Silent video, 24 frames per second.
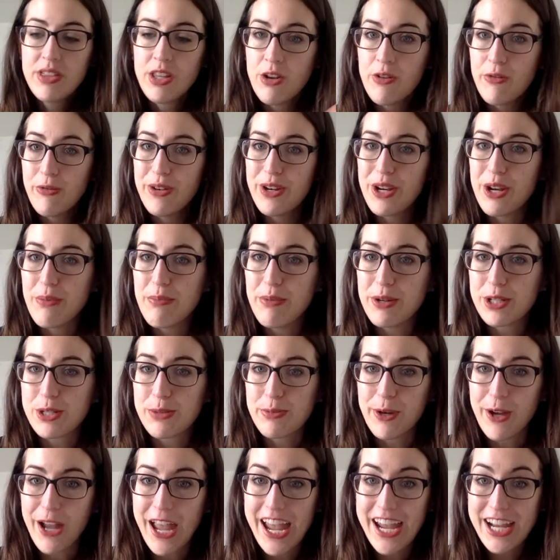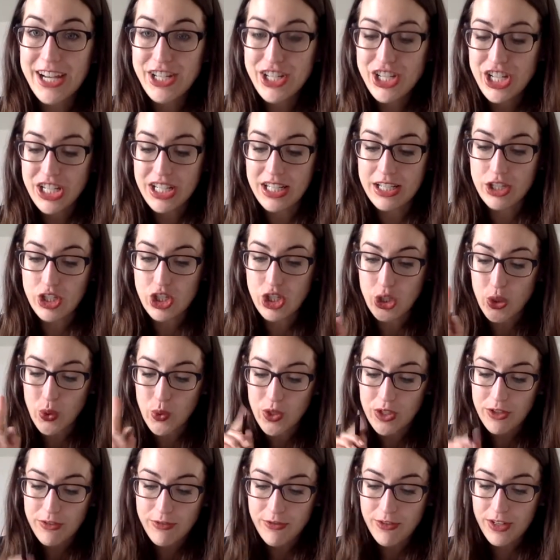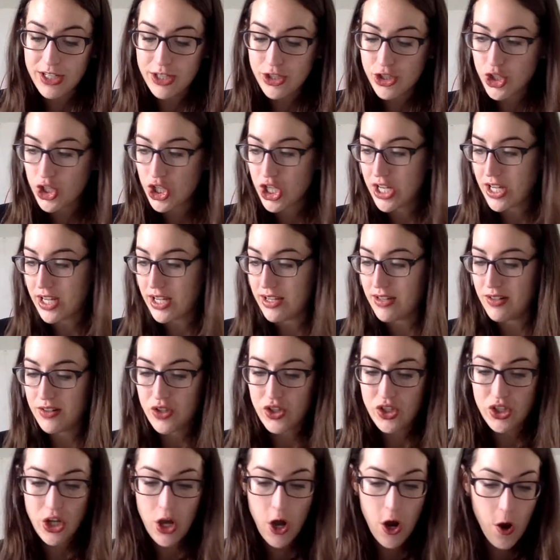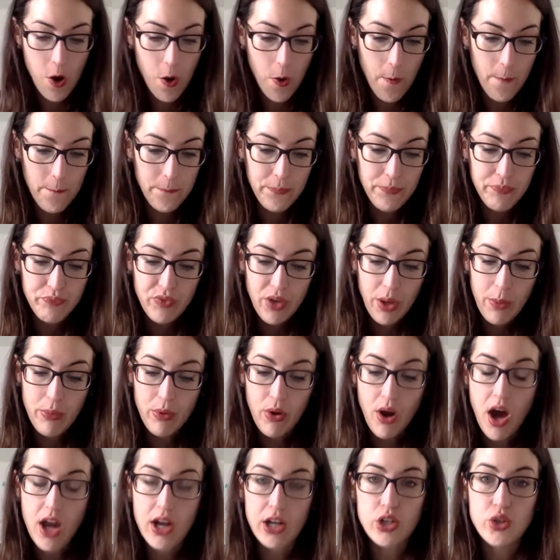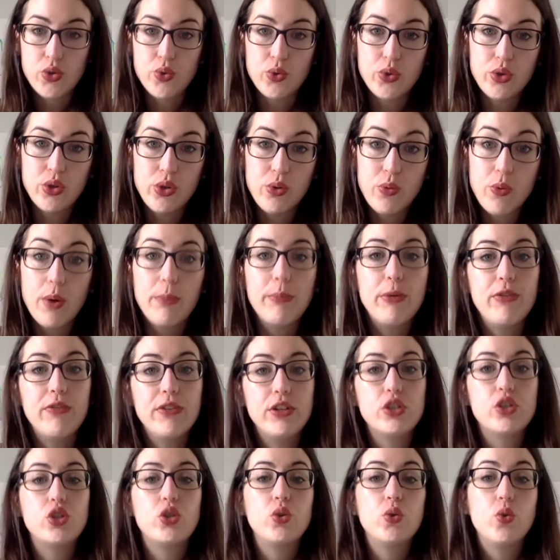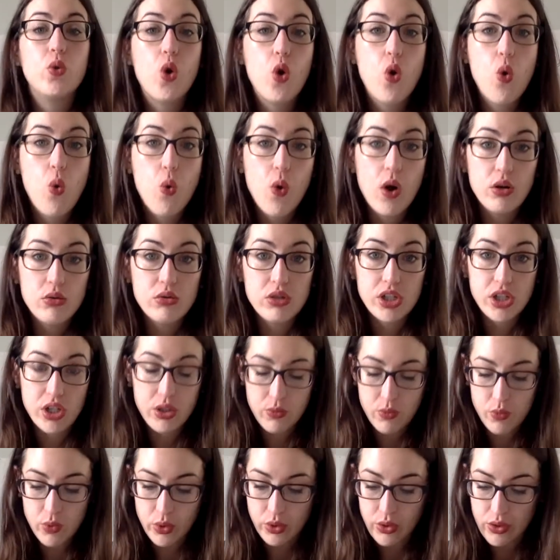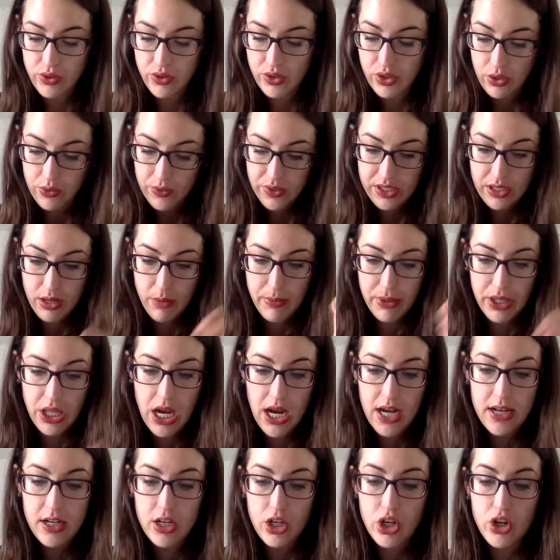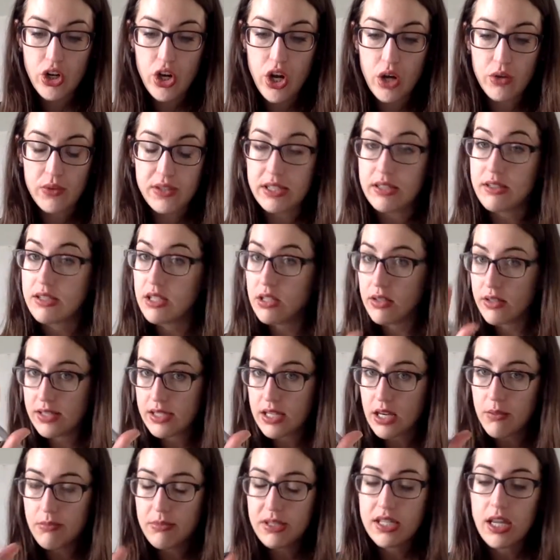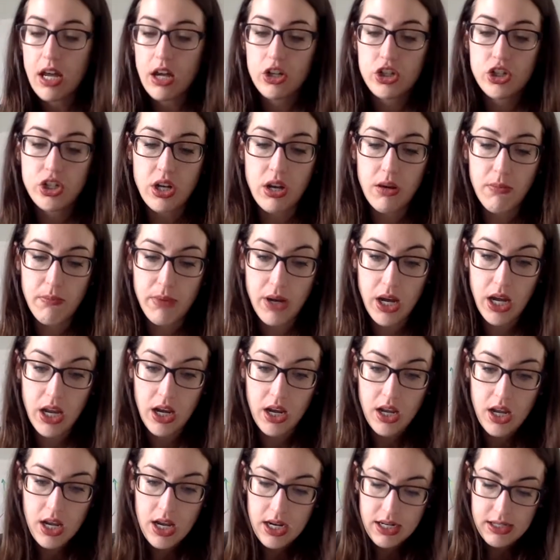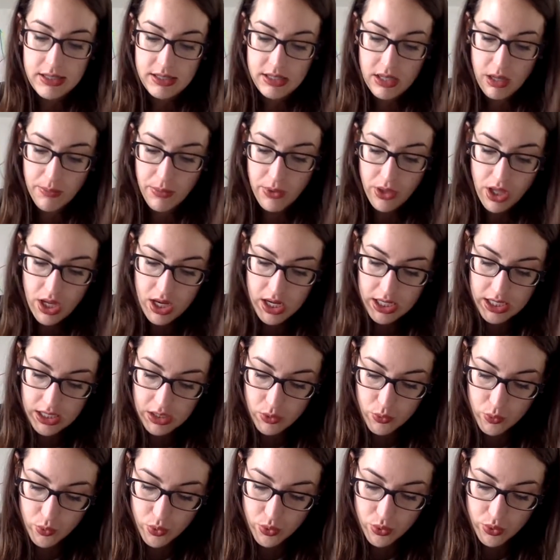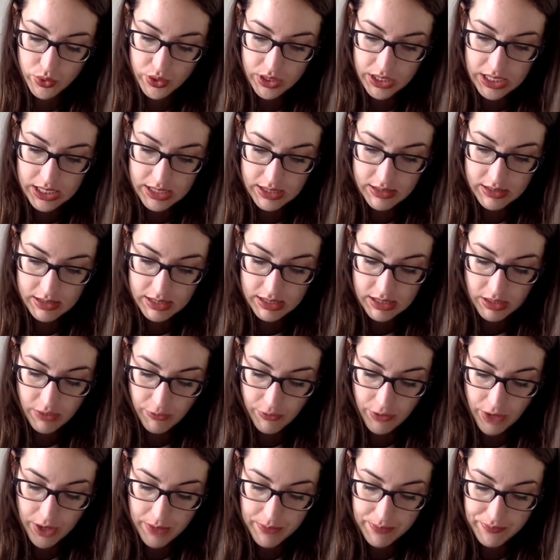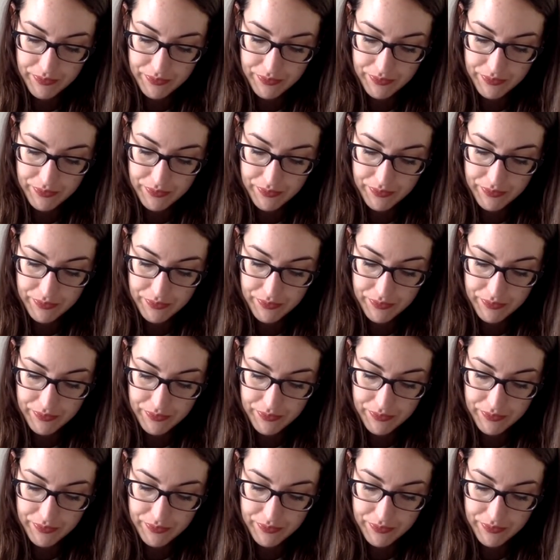If we did multiplication, let's do division. So product rule, we're moving to quotient rule. So skip a line in your notes, still the same section, but skip a line, the rule is different.